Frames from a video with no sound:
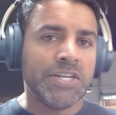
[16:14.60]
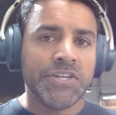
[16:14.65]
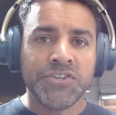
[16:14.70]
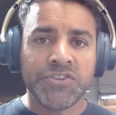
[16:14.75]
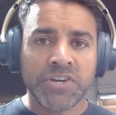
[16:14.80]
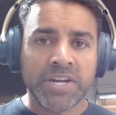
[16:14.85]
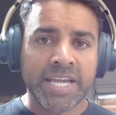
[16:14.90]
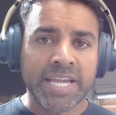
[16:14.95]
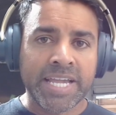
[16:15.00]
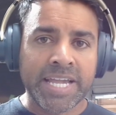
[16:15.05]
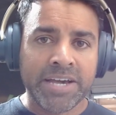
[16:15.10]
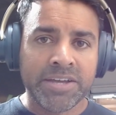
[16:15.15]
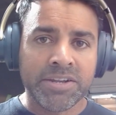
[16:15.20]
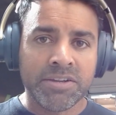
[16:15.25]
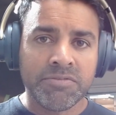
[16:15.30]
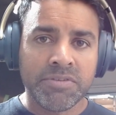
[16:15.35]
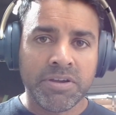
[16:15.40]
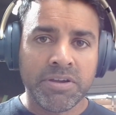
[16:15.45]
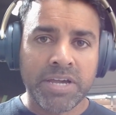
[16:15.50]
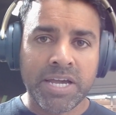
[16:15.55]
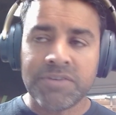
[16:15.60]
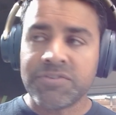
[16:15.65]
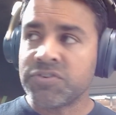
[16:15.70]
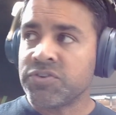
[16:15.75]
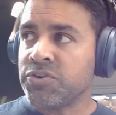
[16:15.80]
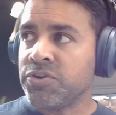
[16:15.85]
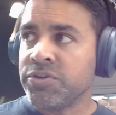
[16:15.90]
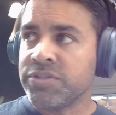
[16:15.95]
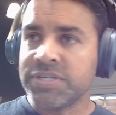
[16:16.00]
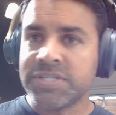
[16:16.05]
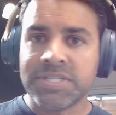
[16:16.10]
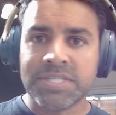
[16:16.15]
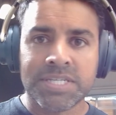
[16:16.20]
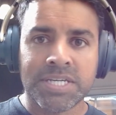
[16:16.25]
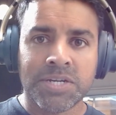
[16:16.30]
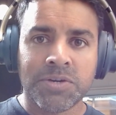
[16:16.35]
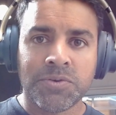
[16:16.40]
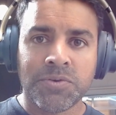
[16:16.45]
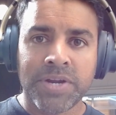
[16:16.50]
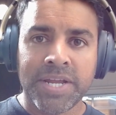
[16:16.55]
drying out after all this
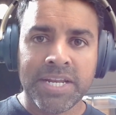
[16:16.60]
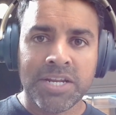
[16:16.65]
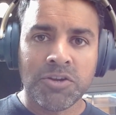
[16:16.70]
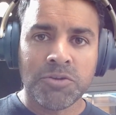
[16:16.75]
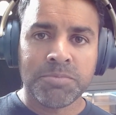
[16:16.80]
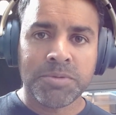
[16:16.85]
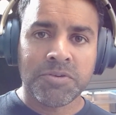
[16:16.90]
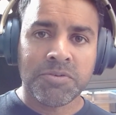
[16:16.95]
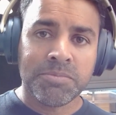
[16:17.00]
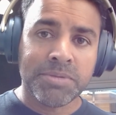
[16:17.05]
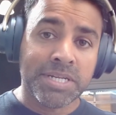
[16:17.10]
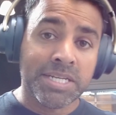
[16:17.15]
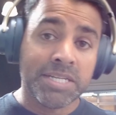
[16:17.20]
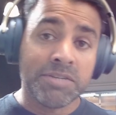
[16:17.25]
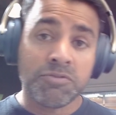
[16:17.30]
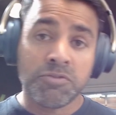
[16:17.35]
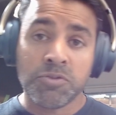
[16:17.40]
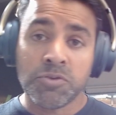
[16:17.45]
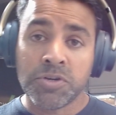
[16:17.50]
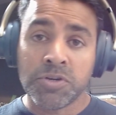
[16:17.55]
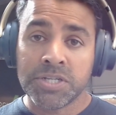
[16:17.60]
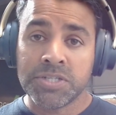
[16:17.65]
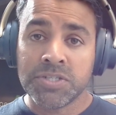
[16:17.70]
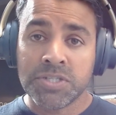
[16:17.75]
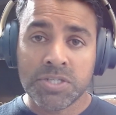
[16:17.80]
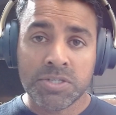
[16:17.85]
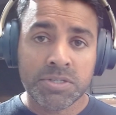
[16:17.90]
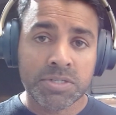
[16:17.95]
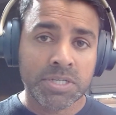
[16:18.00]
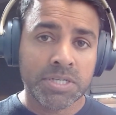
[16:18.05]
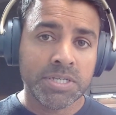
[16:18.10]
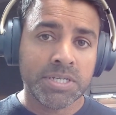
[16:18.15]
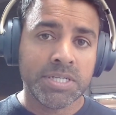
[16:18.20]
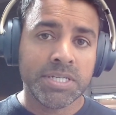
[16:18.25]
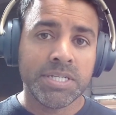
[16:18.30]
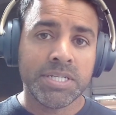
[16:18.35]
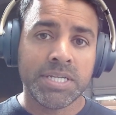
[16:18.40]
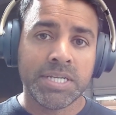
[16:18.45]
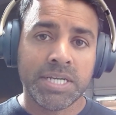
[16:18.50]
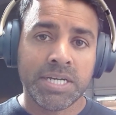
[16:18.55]
rain. Hope everybody in Florida is doing
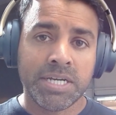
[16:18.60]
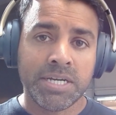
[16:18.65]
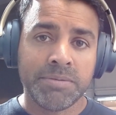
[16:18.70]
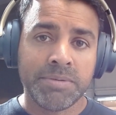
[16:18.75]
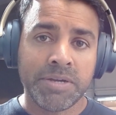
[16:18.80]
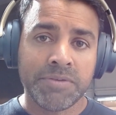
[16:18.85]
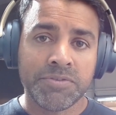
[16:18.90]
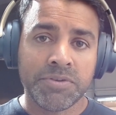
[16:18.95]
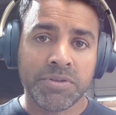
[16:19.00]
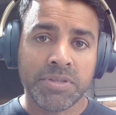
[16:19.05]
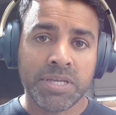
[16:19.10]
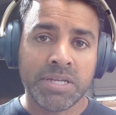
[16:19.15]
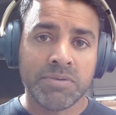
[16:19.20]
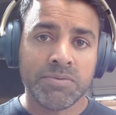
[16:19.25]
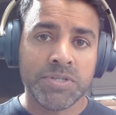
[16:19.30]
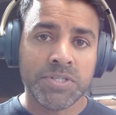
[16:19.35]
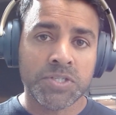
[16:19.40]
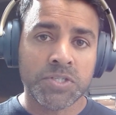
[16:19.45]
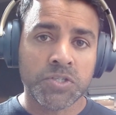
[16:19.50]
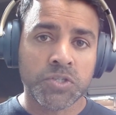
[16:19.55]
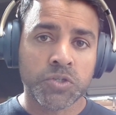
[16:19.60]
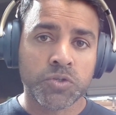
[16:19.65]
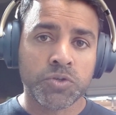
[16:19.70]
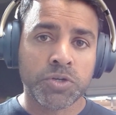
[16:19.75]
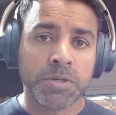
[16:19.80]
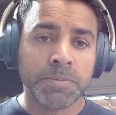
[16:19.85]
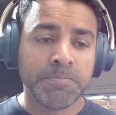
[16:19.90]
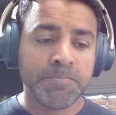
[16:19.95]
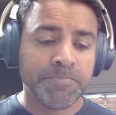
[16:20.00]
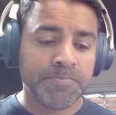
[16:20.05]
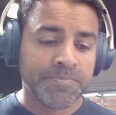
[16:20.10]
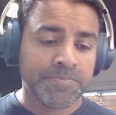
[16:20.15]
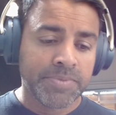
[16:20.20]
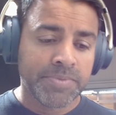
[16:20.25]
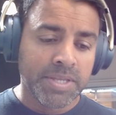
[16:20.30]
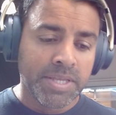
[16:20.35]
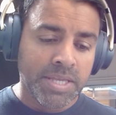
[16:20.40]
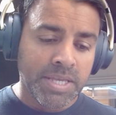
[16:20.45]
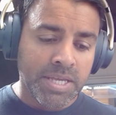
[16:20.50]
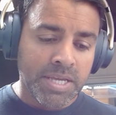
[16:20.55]
good after that recent storm.
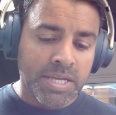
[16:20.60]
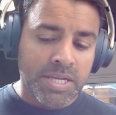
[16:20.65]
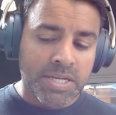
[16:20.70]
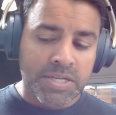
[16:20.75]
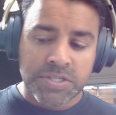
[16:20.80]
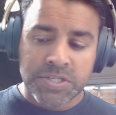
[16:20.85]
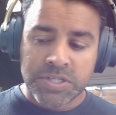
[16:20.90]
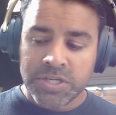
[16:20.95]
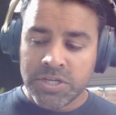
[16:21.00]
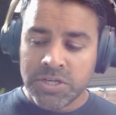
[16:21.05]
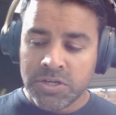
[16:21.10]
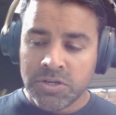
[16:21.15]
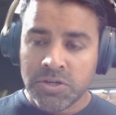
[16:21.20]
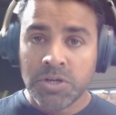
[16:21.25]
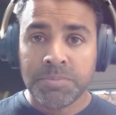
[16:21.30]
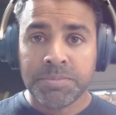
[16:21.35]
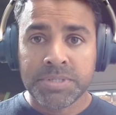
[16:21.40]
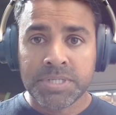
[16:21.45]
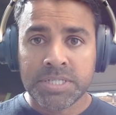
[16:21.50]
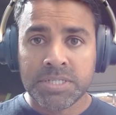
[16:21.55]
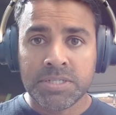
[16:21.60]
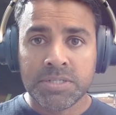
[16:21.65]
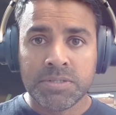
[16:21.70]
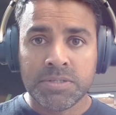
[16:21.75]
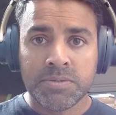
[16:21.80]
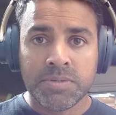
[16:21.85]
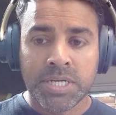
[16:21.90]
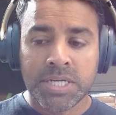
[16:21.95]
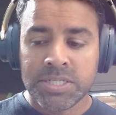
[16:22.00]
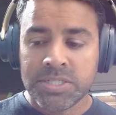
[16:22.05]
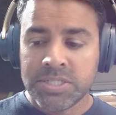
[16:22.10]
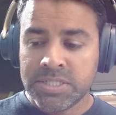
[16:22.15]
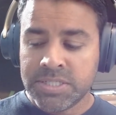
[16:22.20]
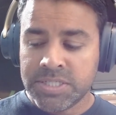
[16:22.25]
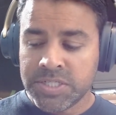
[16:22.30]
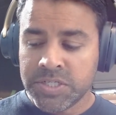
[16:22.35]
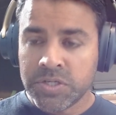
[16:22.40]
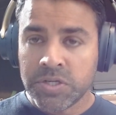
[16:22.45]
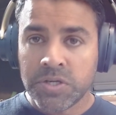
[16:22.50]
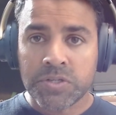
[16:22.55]
So hoping to
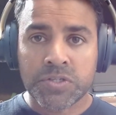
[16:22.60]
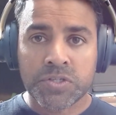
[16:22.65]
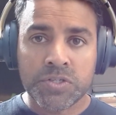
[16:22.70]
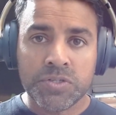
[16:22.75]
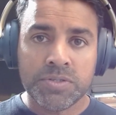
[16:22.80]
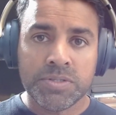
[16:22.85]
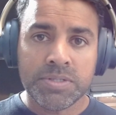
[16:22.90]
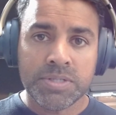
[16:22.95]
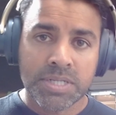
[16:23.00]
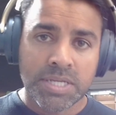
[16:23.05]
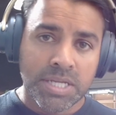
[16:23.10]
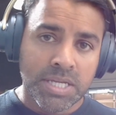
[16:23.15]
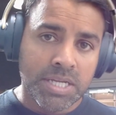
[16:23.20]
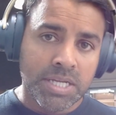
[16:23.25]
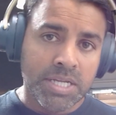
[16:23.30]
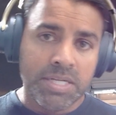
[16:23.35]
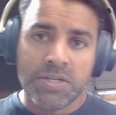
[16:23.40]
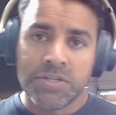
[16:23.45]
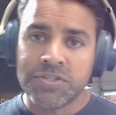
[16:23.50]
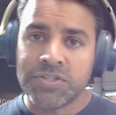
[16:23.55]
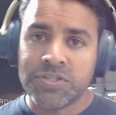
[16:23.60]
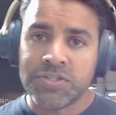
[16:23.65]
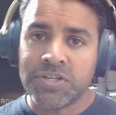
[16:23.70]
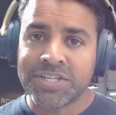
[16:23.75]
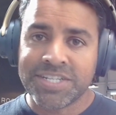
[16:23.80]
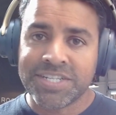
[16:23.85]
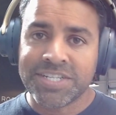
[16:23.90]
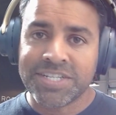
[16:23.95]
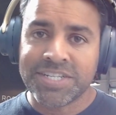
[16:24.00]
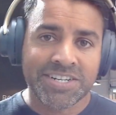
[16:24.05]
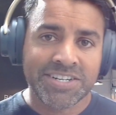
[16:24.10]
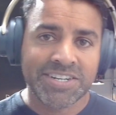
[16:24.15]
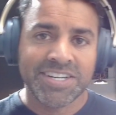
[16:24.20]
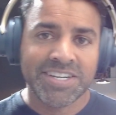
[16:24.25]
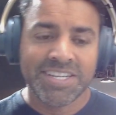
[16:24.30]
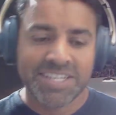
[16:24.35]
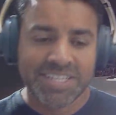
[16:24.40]
see you all soon. We'll talk to you later.